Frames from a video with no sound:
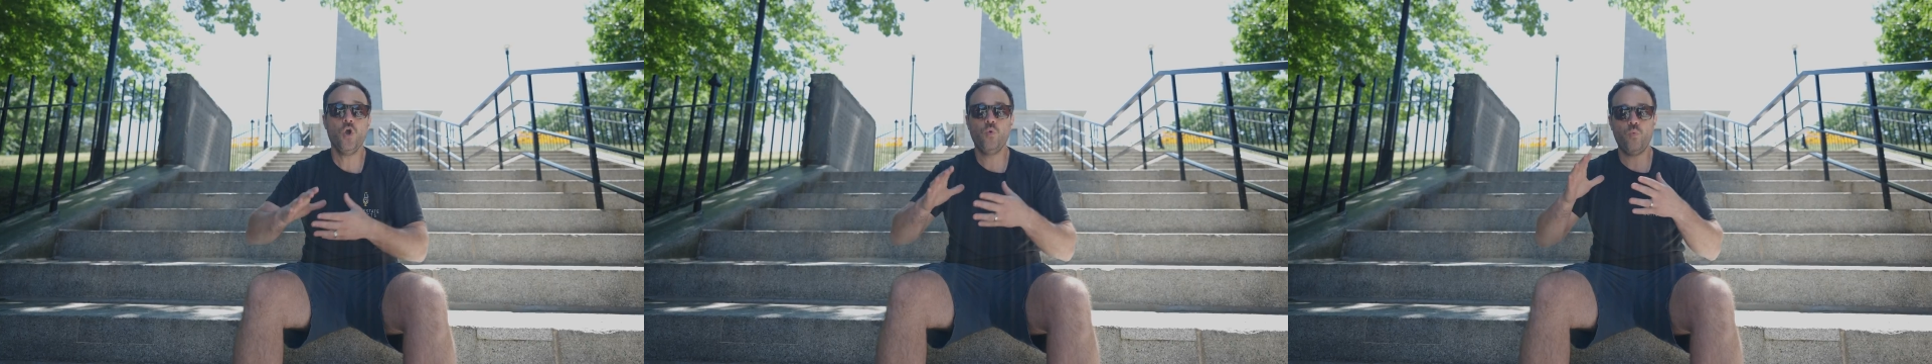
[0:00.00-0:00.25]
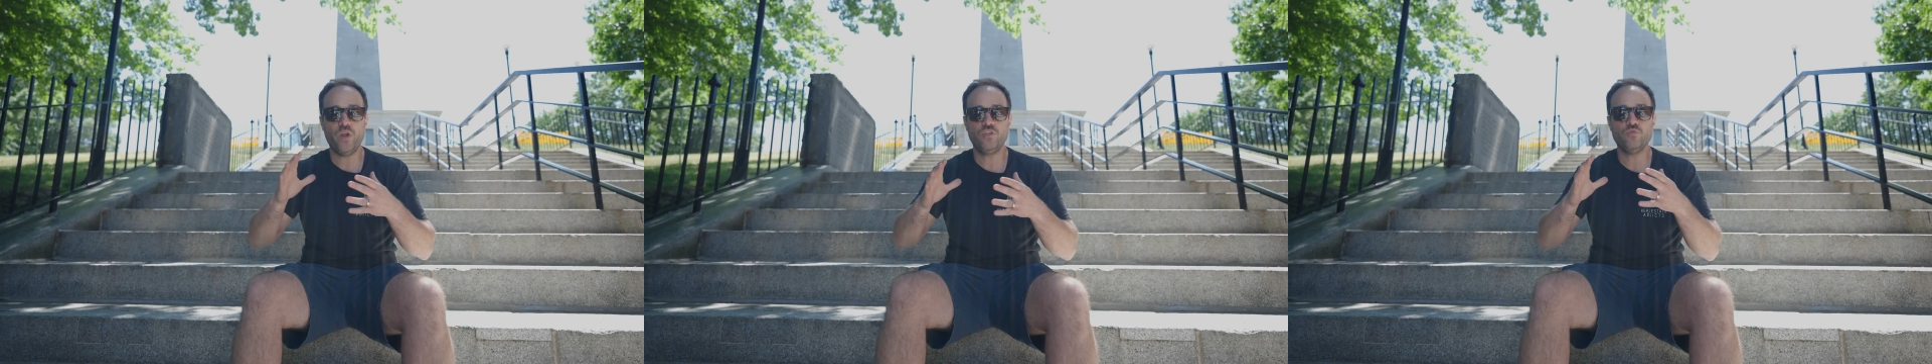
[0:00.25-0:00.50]

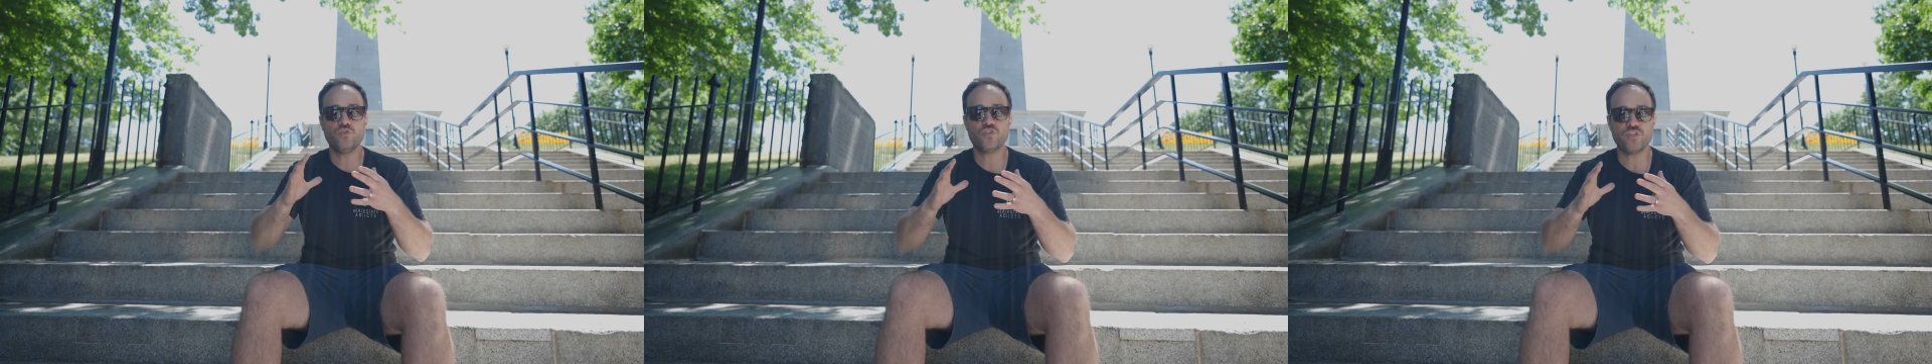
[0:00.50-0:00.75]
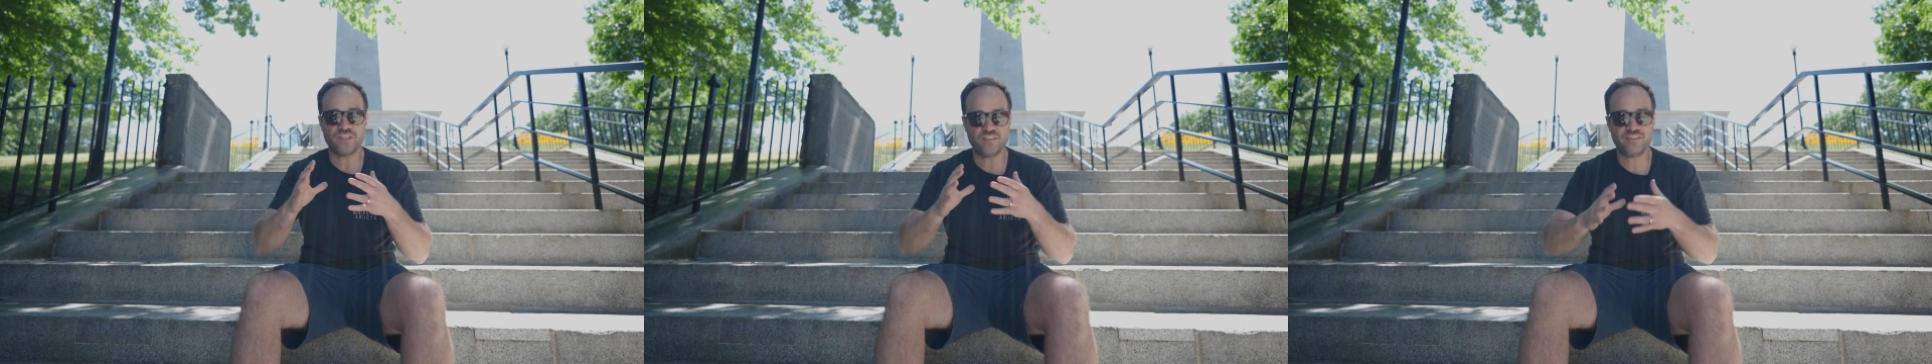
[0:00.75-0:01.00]
when you
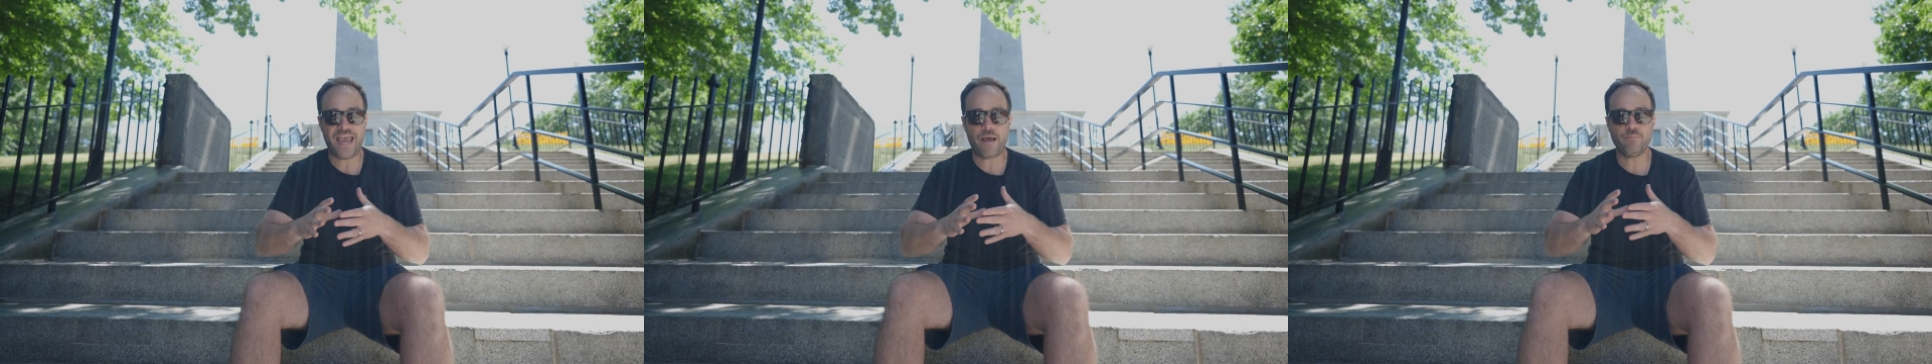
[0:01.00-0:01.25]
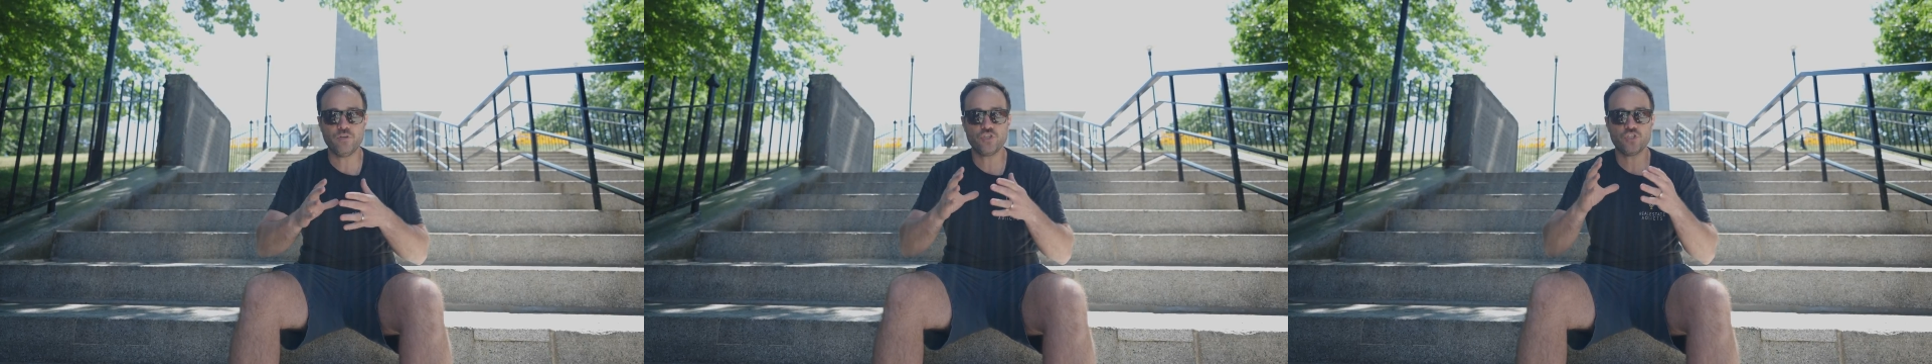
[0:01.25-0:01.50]

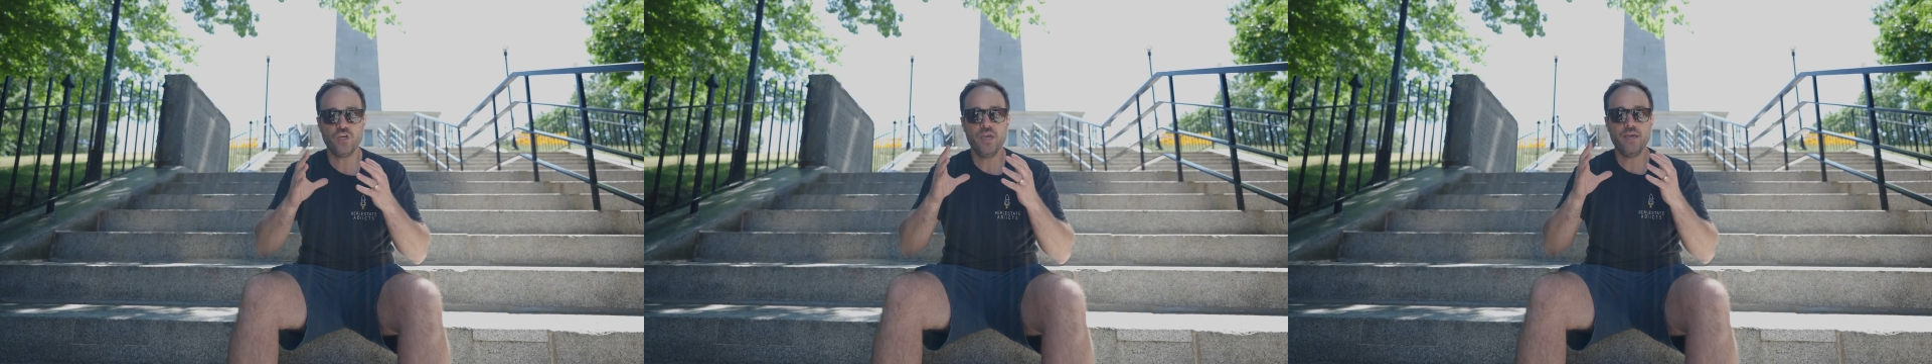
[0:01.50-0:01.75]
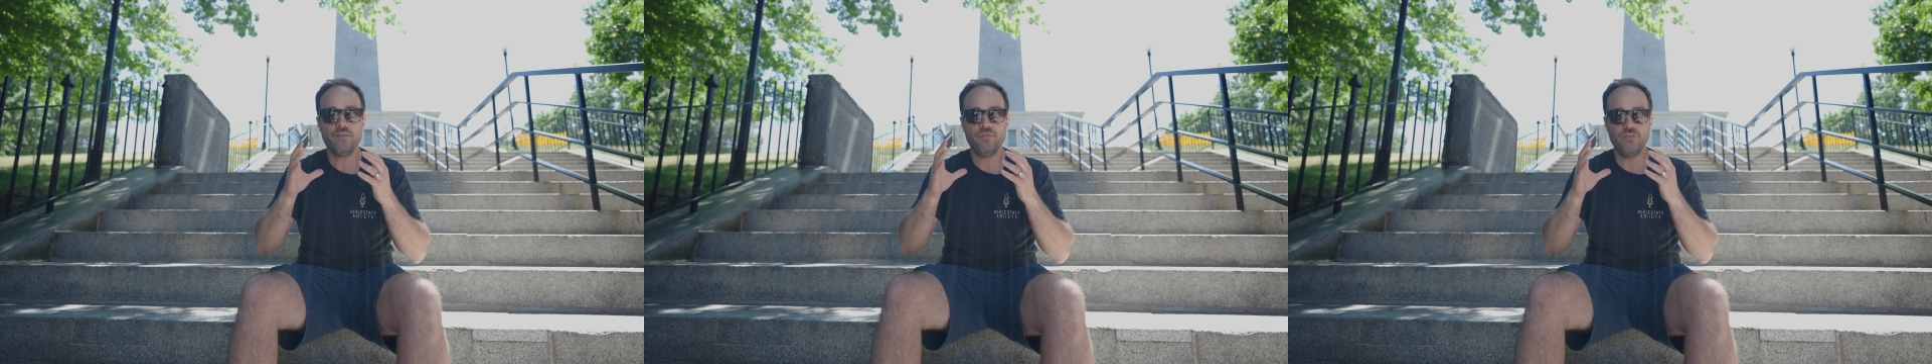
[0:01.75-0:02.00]
establish
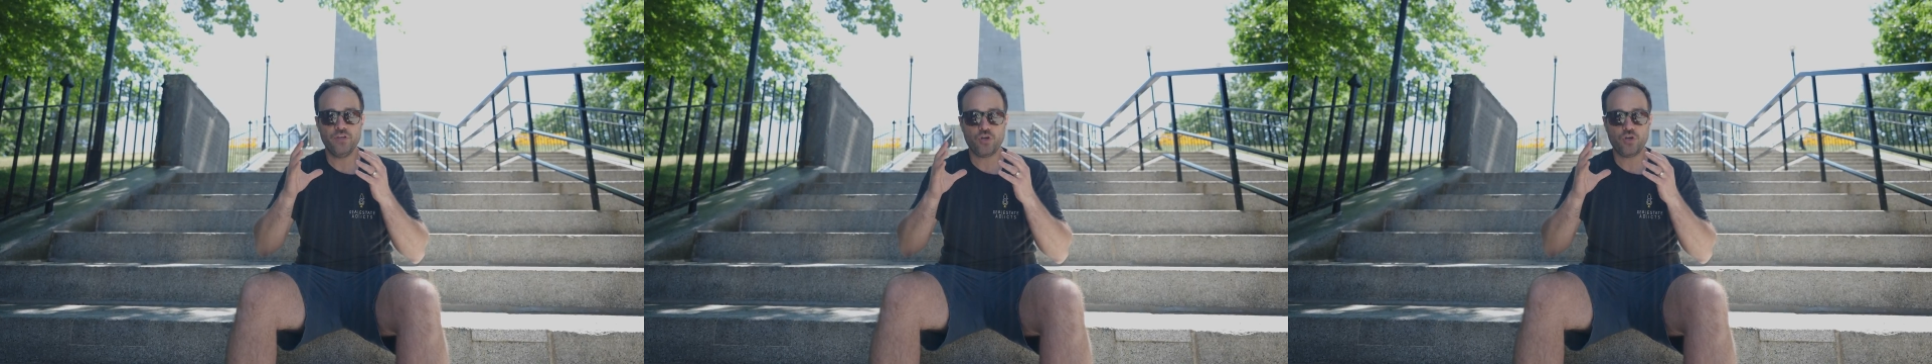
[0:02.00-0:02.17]
the